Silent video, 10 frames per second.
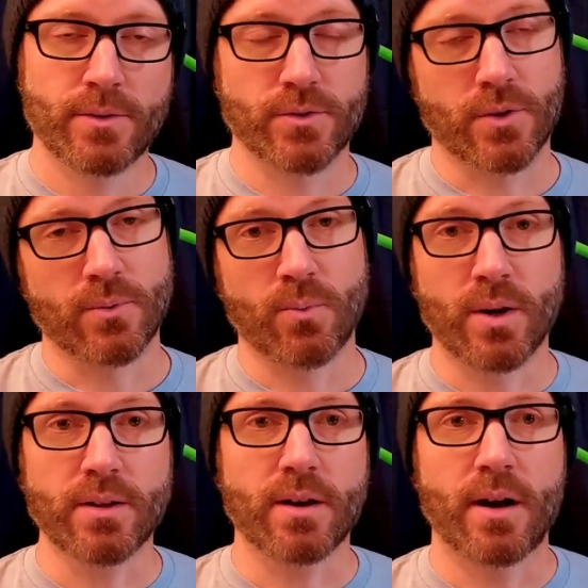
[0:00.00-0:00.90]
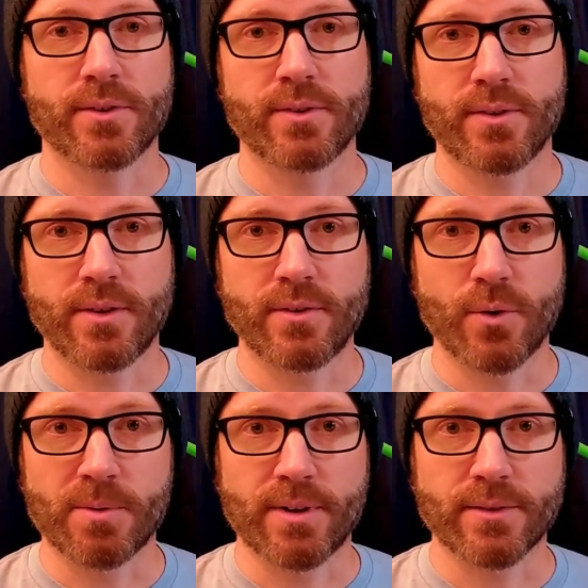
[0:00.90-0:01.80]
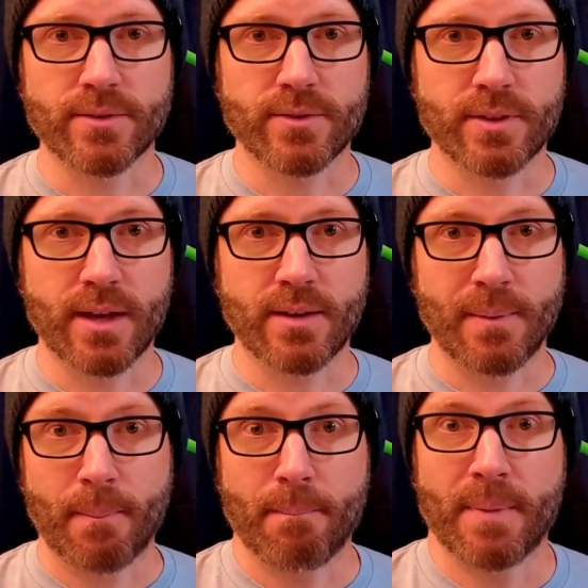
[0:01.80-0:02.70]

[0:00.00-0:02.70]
So what causes these normal vectors to get